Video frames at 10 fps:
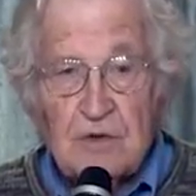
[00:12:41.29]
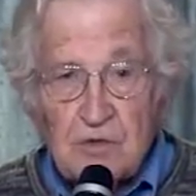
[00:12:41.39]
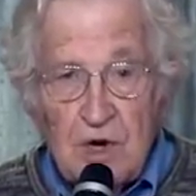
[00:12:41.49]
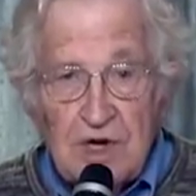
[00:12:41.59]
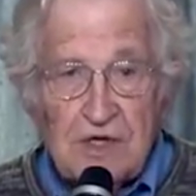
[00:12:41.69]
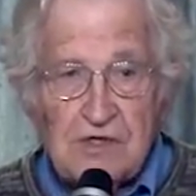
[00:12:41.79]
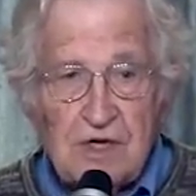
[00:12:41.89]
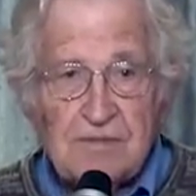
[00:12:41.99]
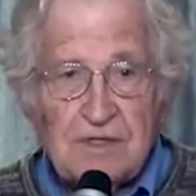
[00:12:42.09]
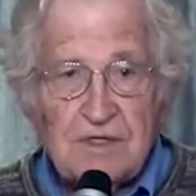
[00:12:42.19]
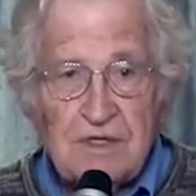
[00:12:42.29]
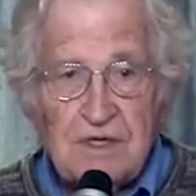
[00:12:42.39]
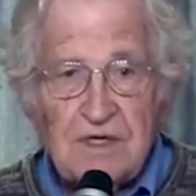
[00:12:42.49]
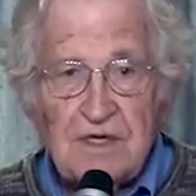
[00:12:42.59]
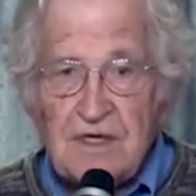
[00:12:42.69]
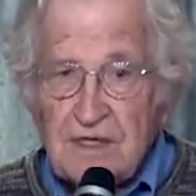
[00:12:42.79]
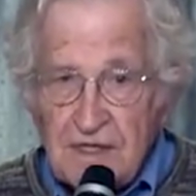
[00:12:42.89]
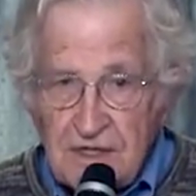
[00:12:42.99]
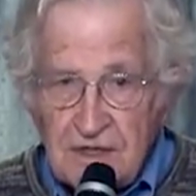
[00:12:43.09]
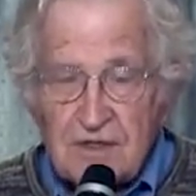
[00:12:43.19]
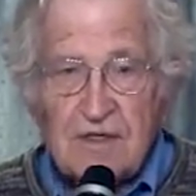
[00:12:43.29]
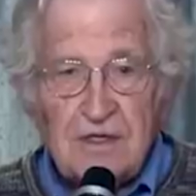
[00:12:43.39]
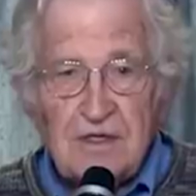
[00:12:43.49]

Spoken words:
with one exception here.